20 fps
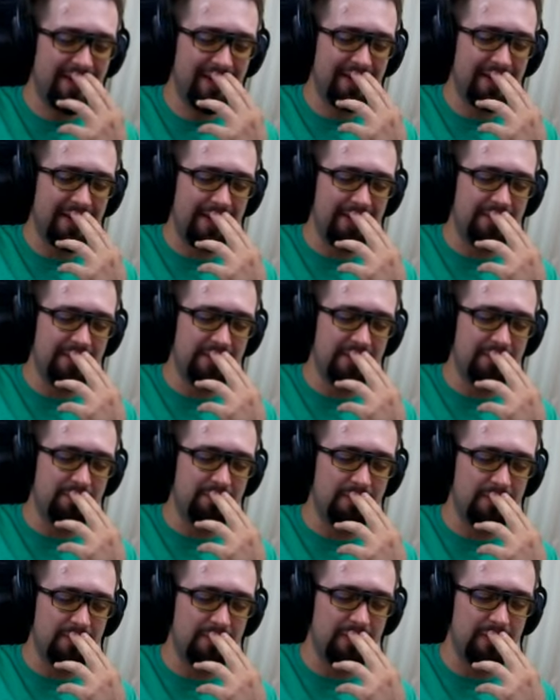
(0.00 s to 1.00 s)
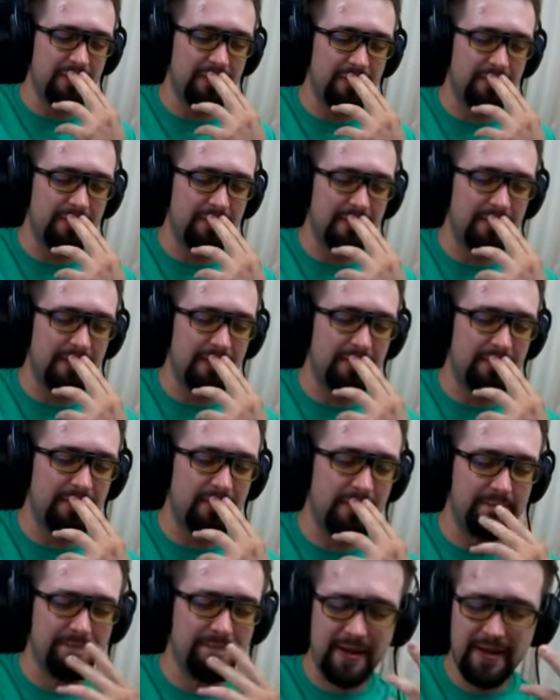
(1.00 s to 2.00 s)
count as a pro or con,
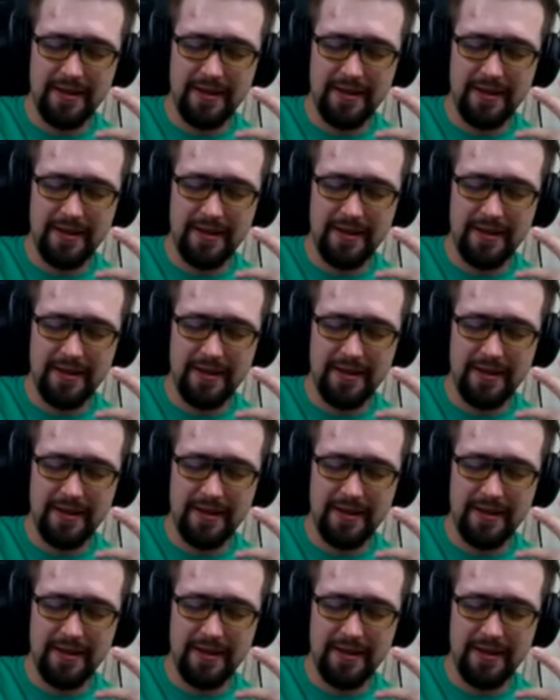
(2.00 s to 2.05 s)
but